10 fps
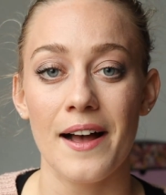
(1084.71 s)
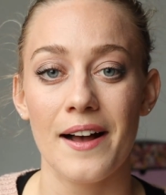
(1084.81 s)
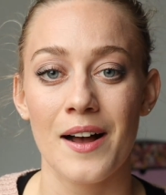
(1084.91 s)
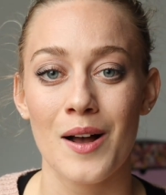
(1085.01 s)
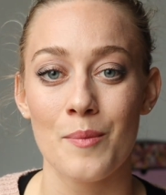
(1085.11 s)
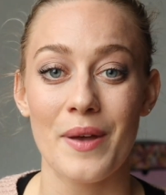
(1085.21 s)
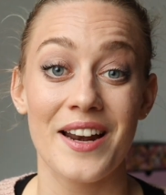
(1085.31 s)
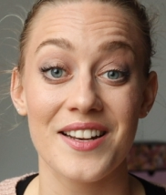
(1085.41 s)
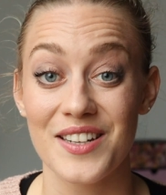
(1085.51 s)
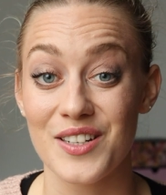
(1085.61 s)

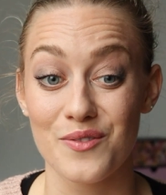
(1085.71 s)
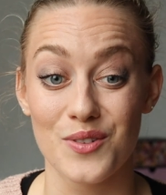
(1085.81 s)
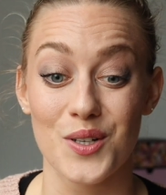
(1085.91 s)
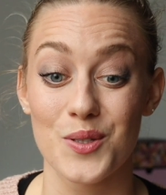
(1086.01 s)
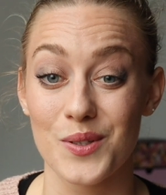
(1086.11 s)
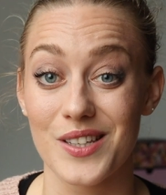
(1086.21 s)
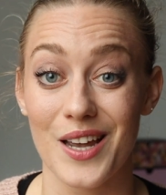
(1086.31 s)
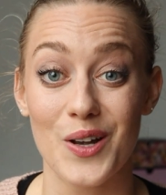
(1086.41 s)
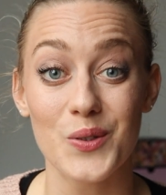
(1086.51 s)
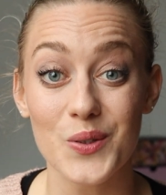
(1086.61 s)
Editing the vlogs was
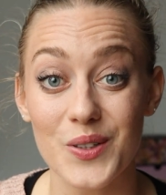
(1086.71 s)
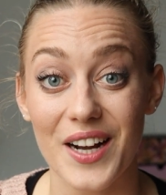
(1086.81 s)
like, oh,